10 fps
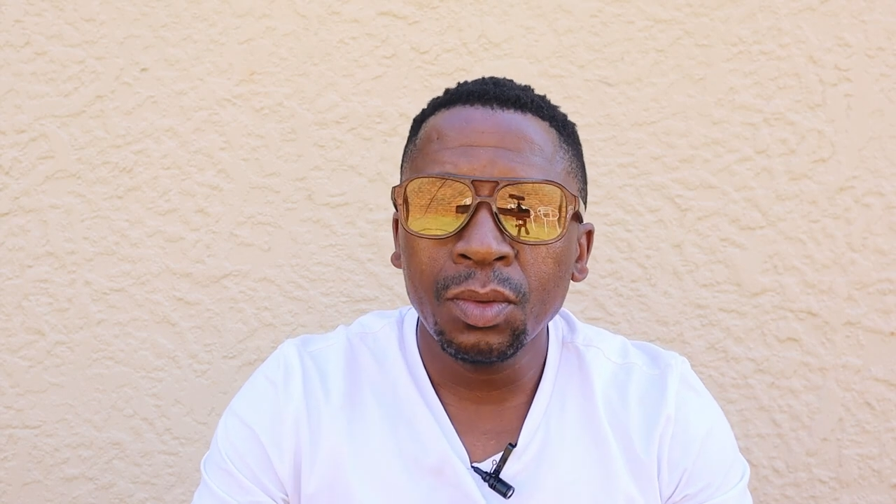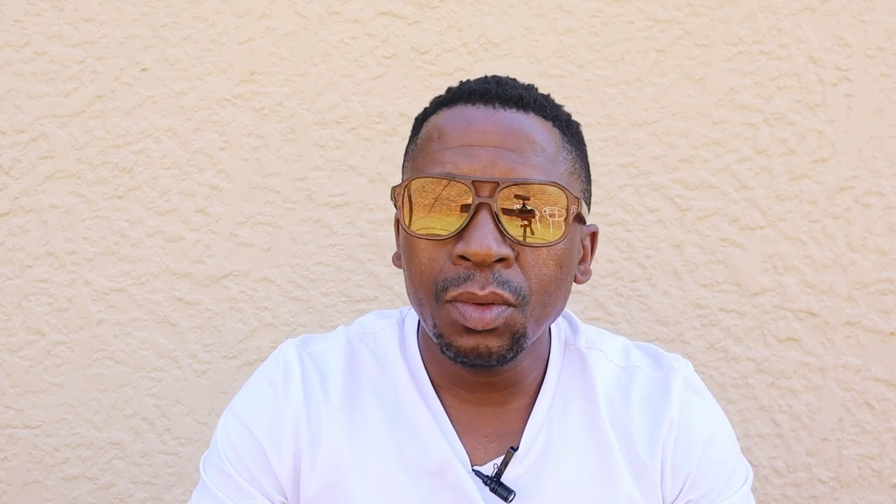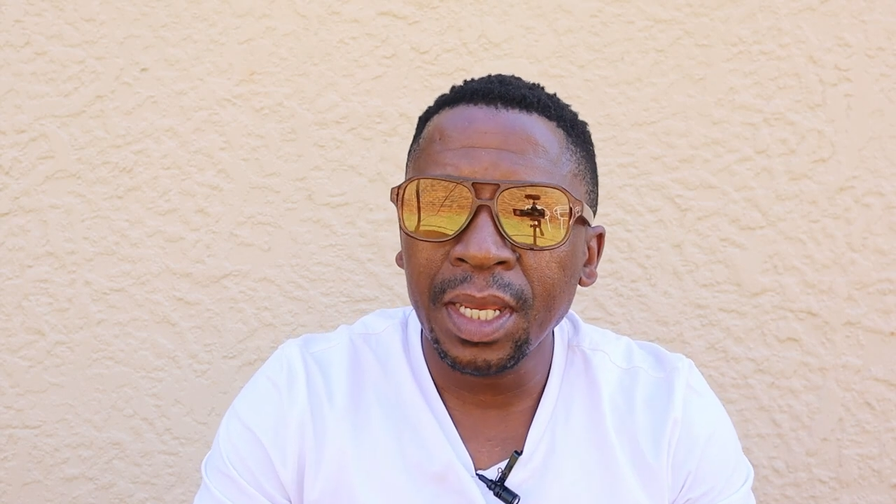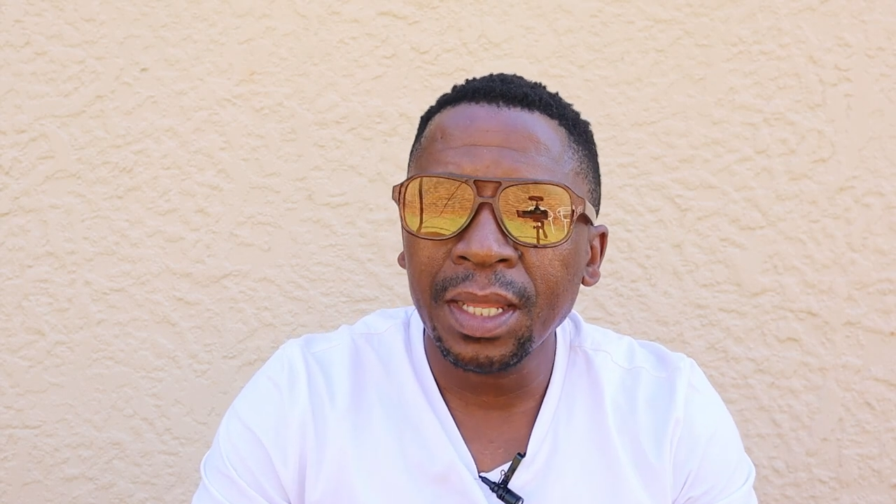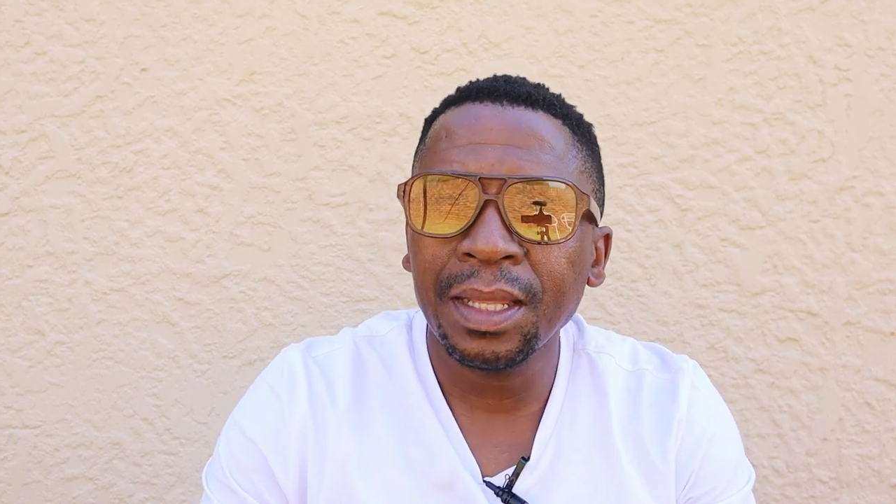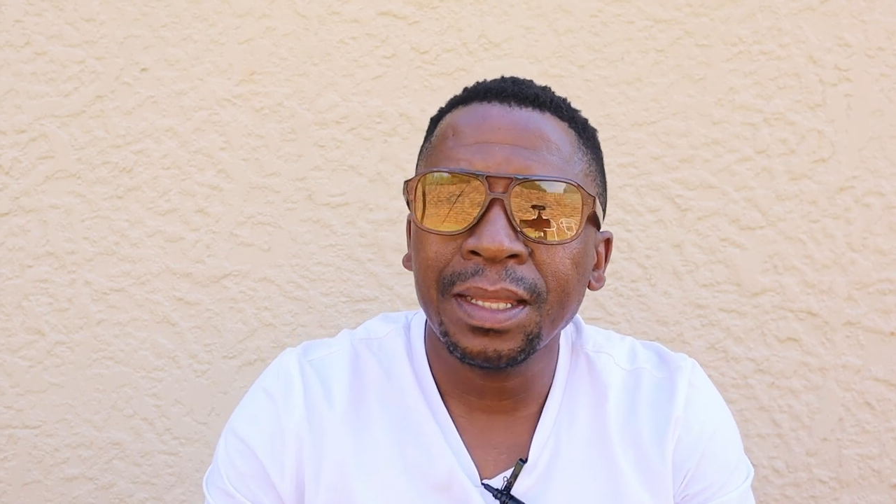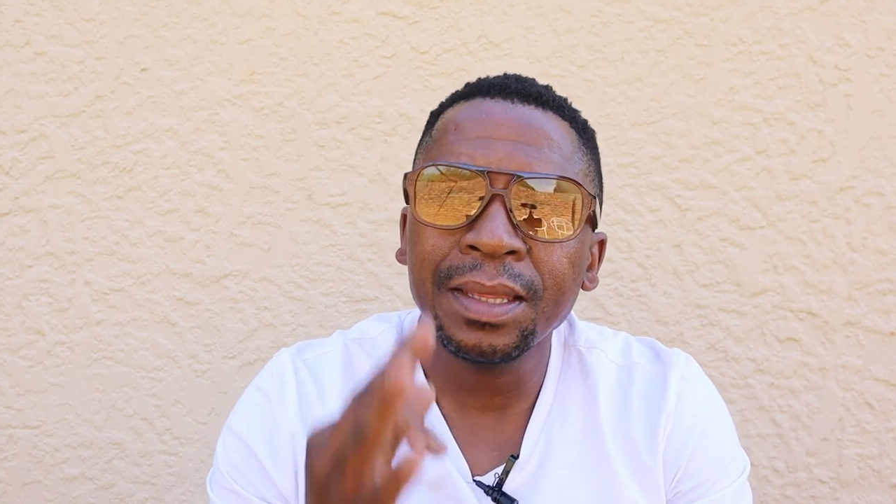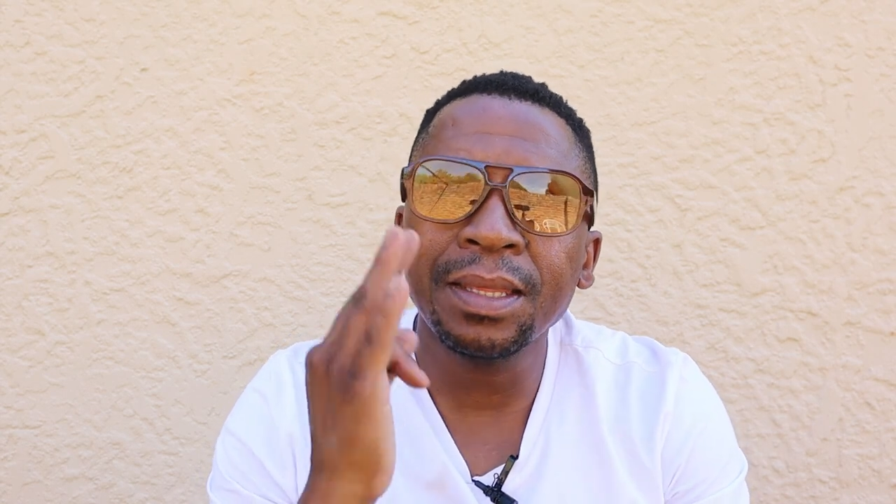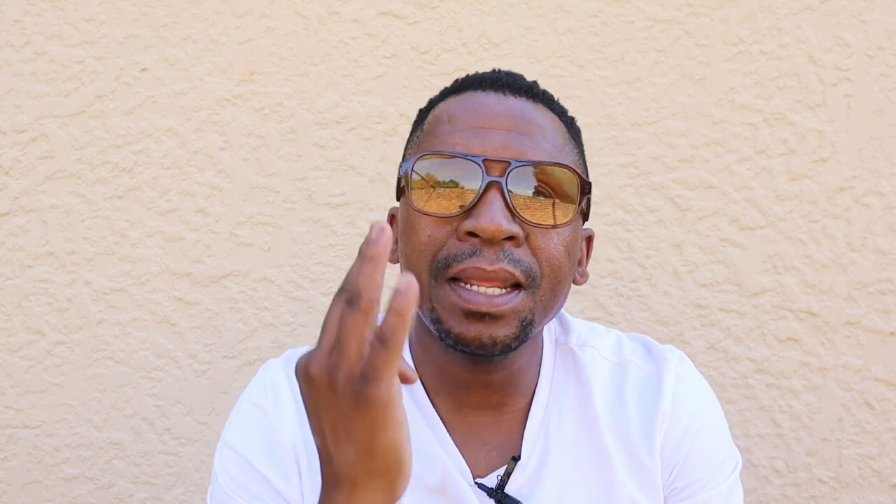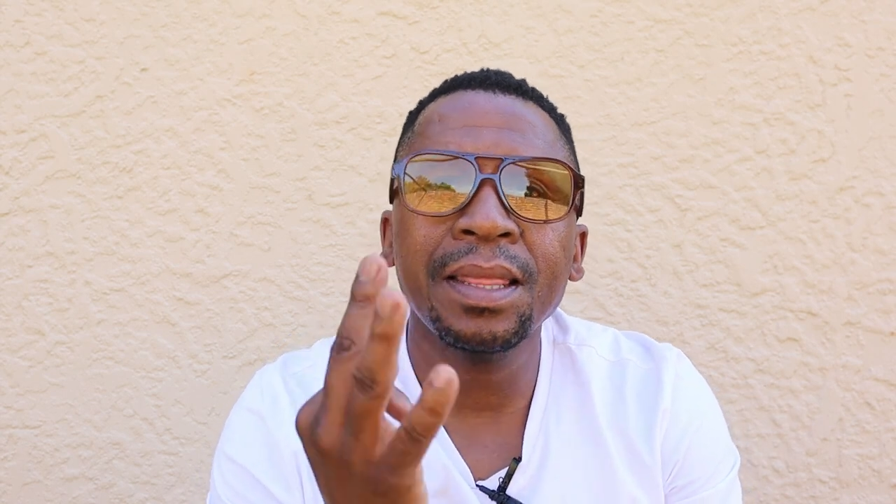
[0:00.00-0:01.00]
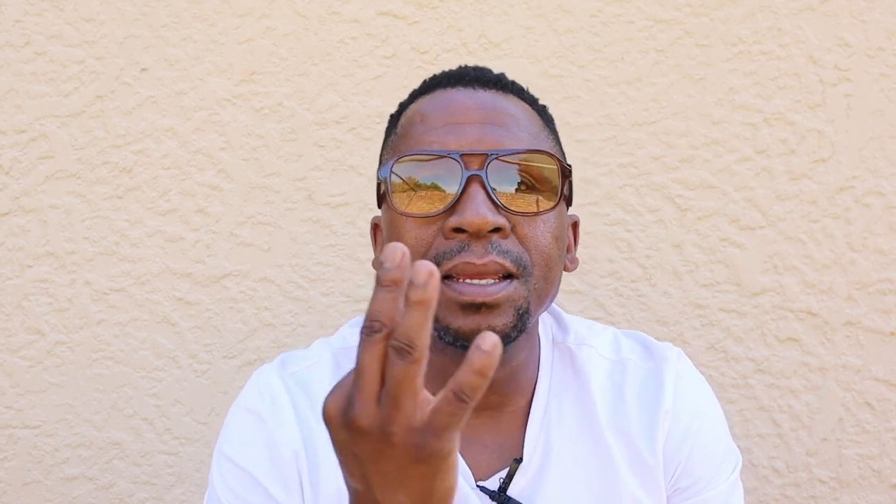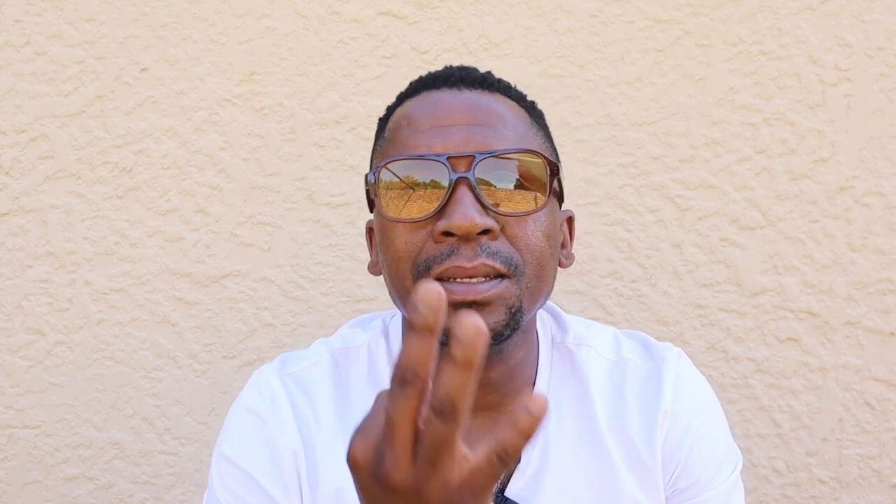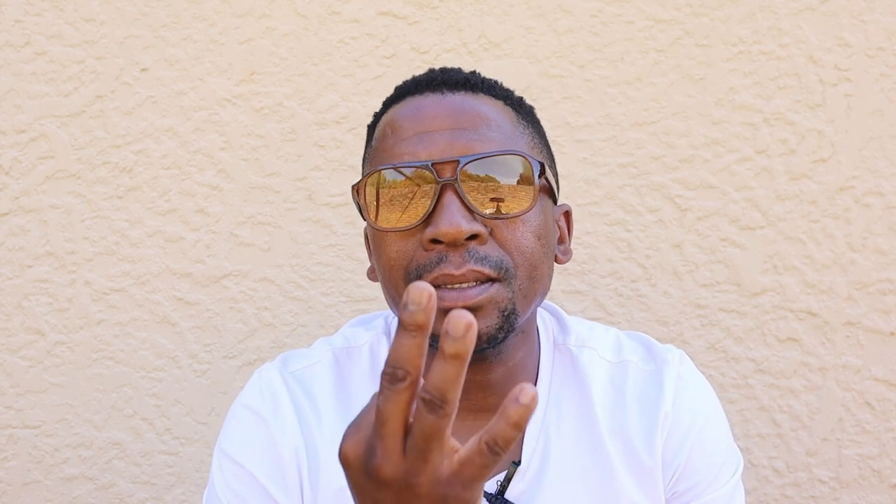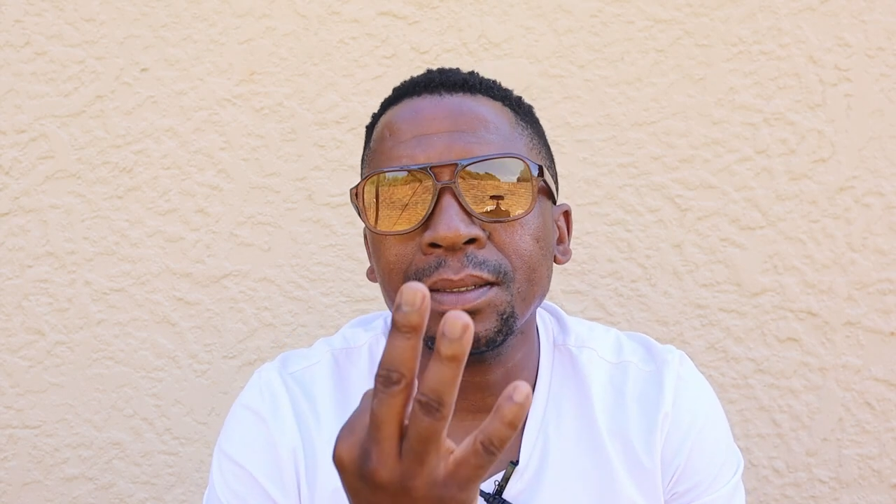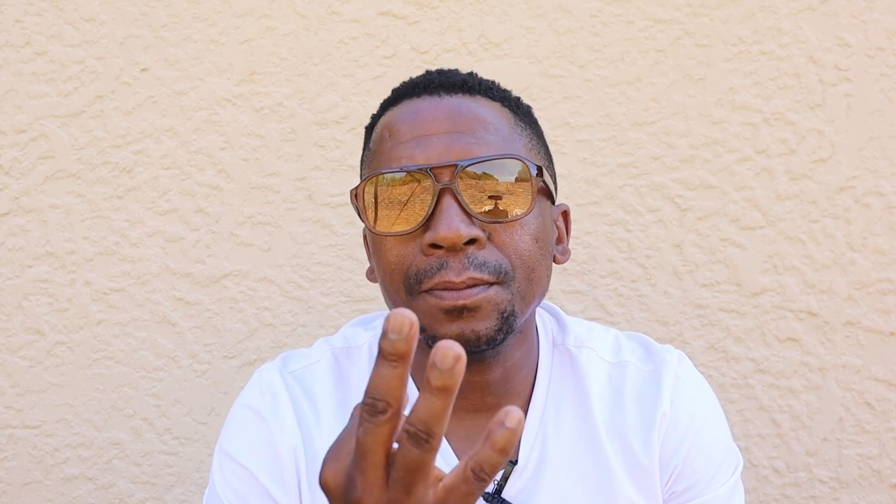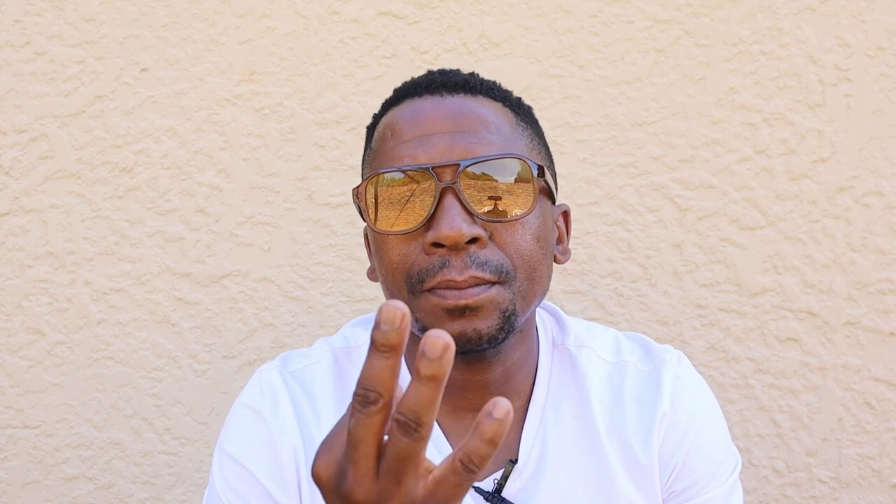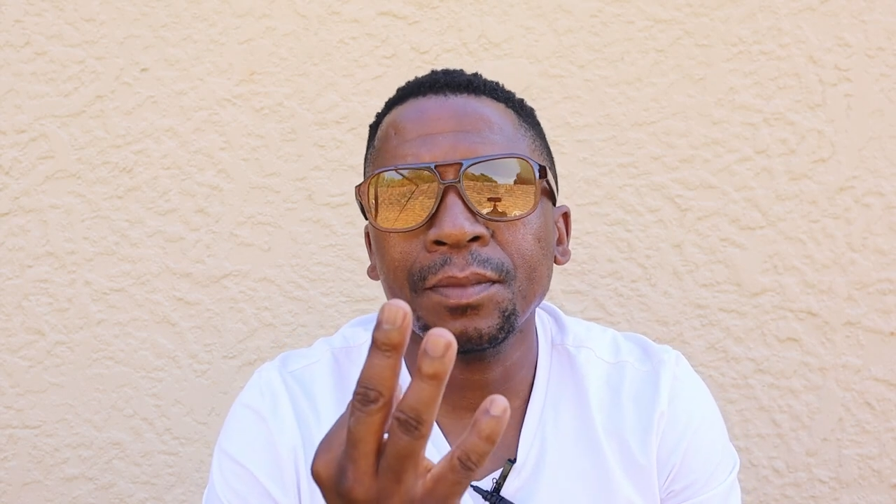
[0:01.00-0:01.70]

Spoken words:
to look at the three things,